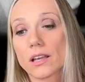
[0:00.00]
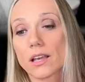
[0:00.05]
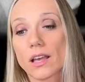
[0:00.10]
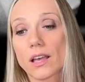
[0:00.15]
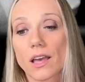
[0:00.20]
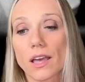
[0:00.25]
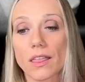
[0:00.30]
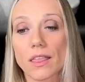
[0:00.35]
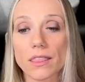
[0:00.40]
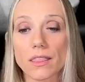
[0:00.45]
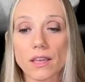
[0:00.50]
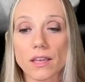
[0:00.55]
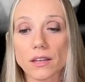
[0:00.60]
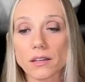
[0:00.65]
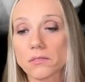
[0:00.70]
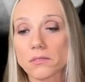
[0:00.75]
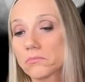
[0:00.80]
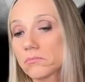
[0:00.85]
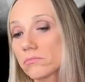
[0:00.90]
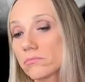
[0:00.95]
And
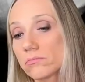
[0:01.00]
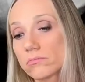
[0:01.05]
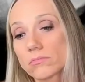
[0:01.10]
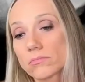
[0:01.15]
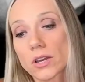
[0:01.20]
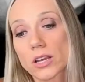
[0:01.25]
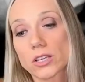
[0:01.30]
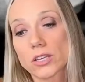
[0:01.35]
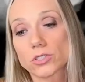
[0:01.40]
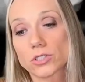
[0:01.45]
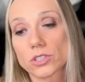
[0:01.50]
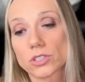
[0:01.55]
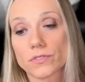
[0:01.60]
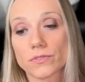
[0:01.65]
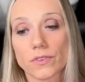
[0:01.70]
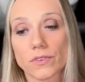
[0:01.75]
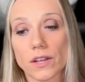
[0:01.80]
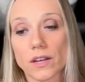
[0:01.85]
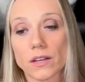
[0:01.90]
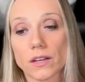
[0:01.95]
then I just
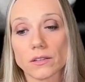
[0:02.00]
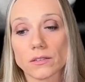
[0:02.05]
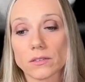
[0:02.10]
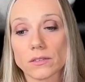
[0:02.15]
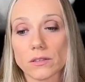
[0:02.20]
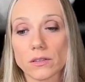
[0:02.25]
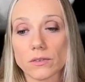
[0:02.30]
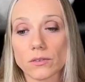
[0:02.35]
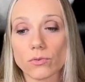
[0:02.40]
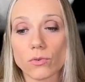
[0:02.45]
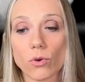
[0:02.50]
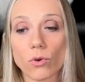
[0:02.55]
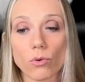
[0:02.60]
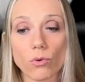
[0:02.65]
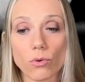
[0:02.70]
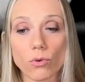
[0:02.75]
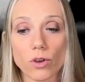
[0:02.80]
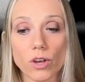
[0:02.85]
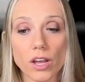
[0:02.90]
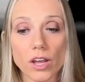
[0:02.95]
fill the 4
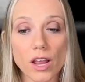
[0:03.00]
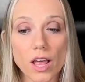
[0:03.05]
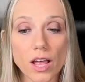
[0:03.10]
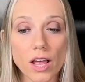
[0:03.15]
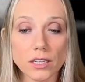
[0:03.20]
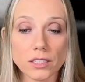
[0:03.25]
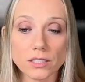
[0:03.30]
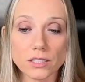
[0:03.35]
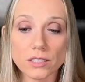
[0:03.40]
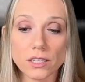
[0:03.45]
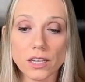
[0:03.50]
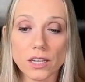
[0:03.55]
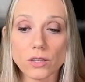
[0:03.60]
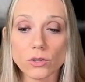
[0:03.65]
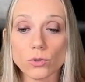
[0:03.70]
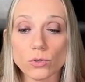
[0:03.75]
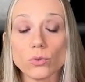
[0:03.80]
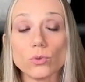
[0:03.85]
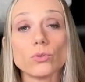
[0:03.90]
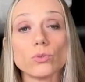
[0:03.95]
root canals and
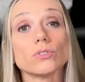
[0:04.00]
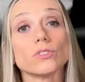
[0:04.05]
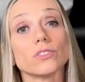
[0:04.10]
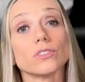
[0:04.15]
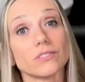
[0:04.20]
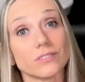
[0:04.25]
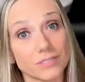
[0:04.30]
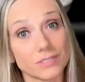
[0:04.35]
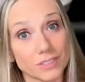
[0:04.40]
do the